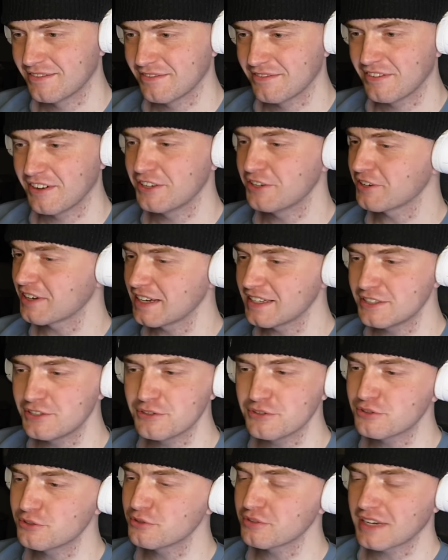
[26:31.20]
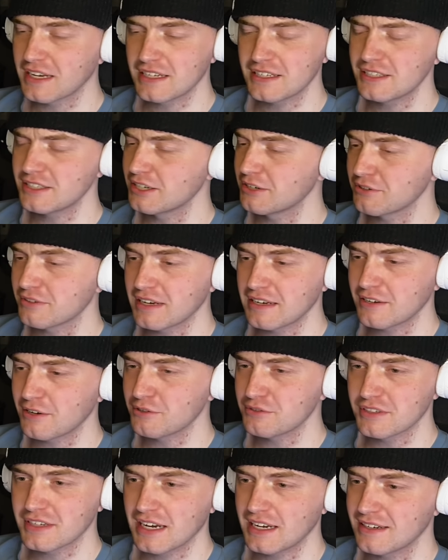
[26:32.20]
Well, you two can, you know, can go
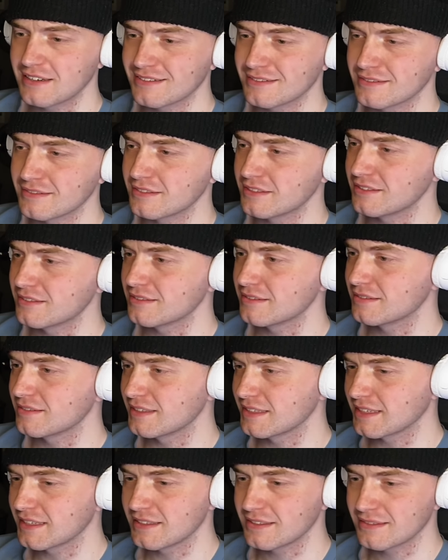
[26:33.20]
together. You know, you can.